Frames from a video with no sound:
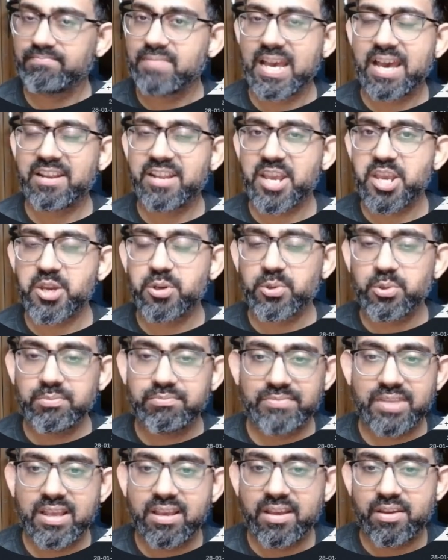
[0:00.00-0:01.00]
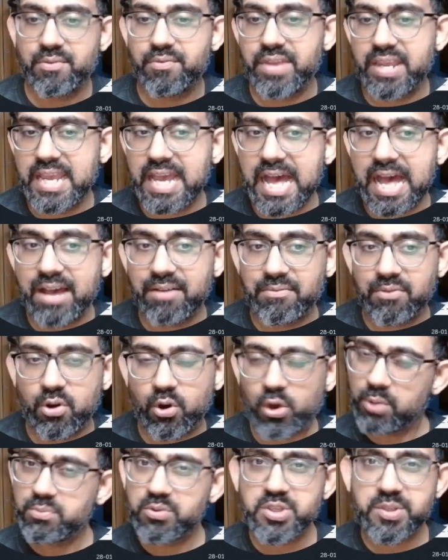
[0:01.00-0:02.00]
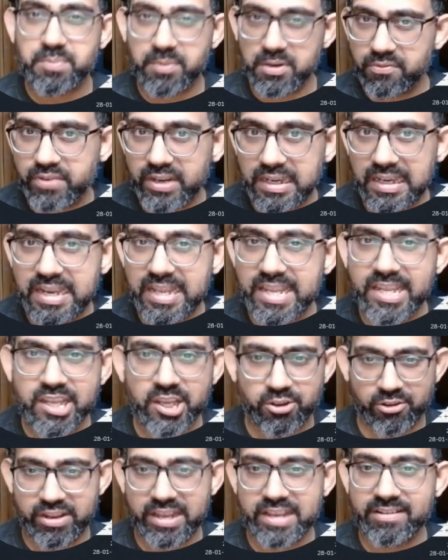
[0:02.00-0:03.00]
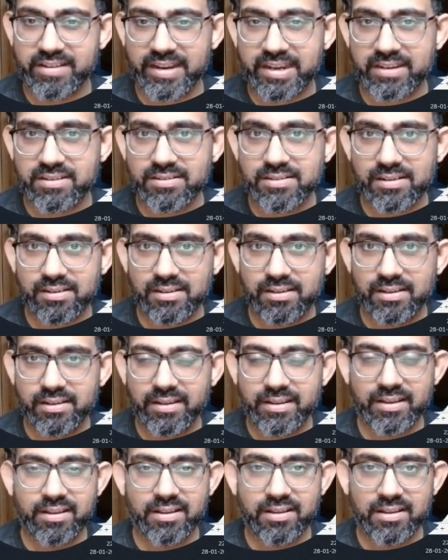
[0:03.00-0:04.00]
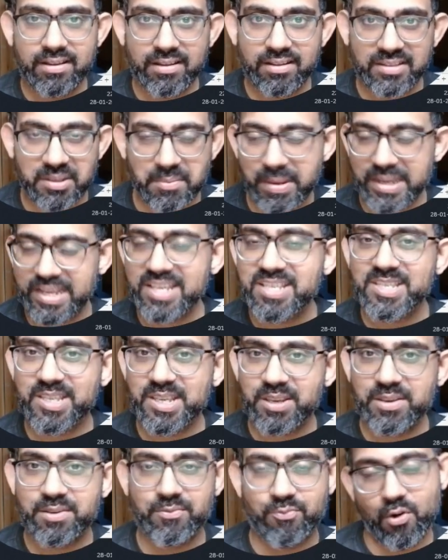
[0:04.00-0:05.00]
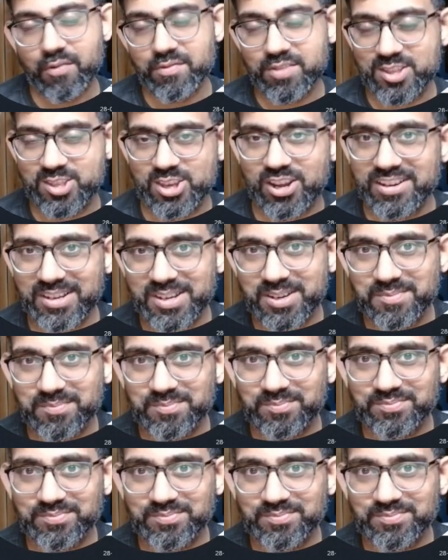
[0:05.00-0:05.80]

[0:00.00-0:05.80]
And here you go. We have almost perfectly recreated the McKinsey waffle chart.